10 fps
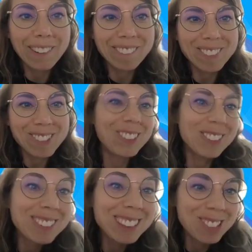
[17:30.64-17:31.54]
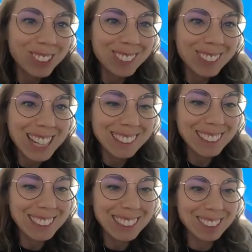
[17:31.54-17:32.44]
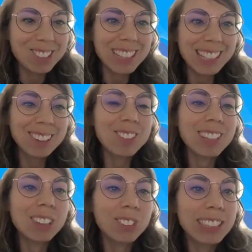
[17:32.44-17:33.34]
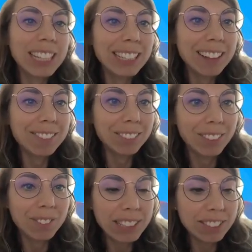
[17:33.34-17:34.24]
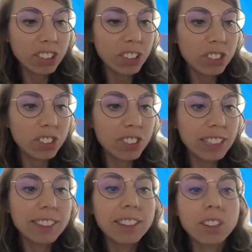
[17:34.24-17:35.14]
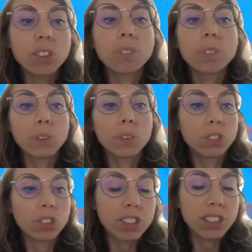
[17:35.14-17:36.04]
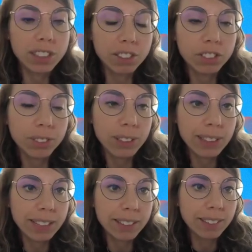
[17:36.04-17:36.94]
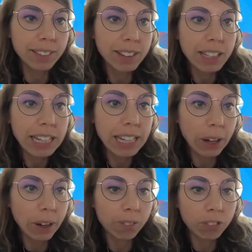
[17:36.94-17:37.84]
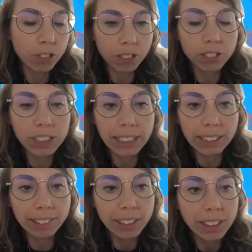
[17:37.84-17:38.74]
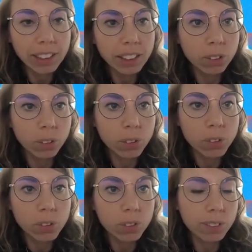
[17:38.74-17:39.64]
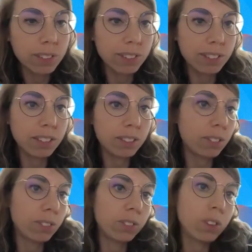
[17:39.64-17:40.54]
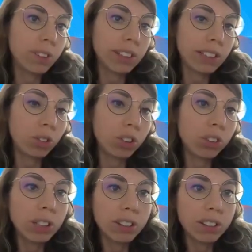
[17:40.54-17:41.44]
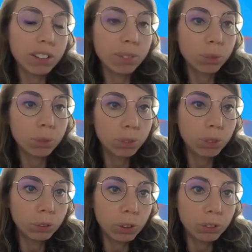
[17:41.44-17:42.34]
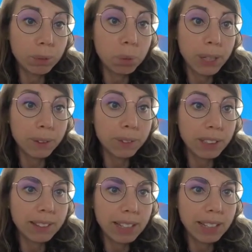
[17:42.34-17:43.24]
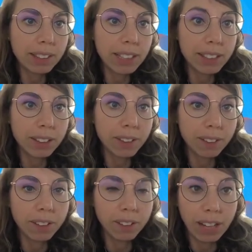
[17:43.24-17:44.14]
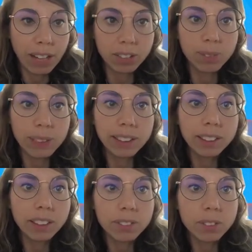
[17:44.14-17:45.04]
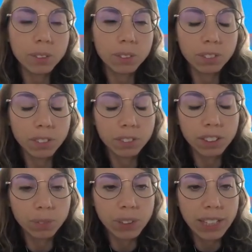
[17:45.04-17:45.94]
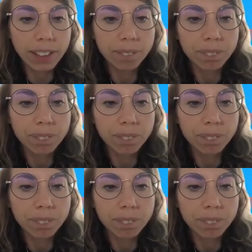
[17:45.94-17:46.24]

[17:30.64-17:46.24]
sort of t-shirt sizing each task so that we can have a better understanding on a potential delivery date for vNext. So this is work that we will prioritize at the beginning of this PI.